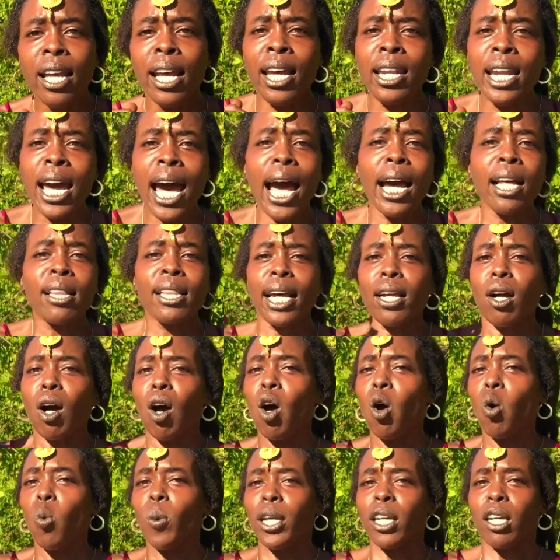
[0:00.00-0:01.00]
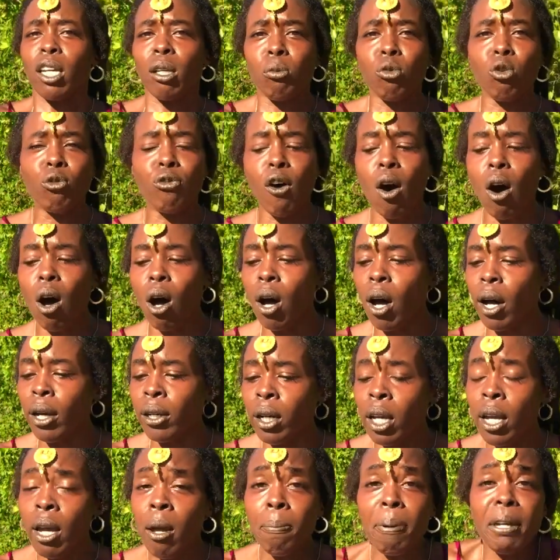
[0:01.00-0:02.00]
and act like, oh, we can move
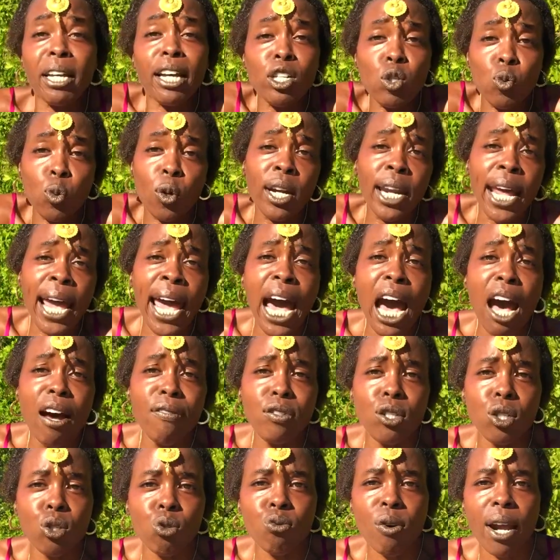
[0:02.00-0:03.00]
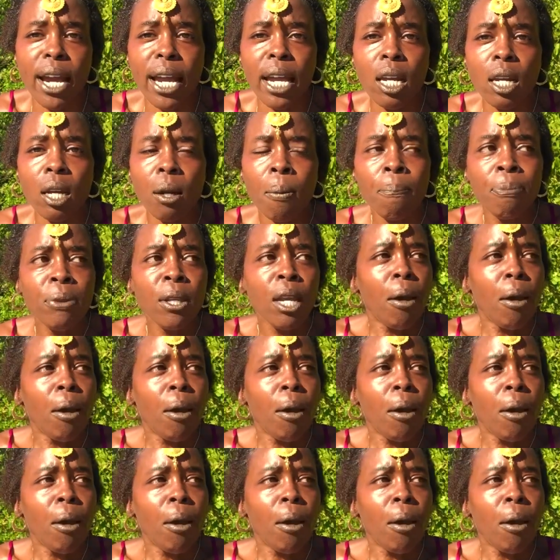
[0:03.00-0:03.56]
on because we're gonna have to, right?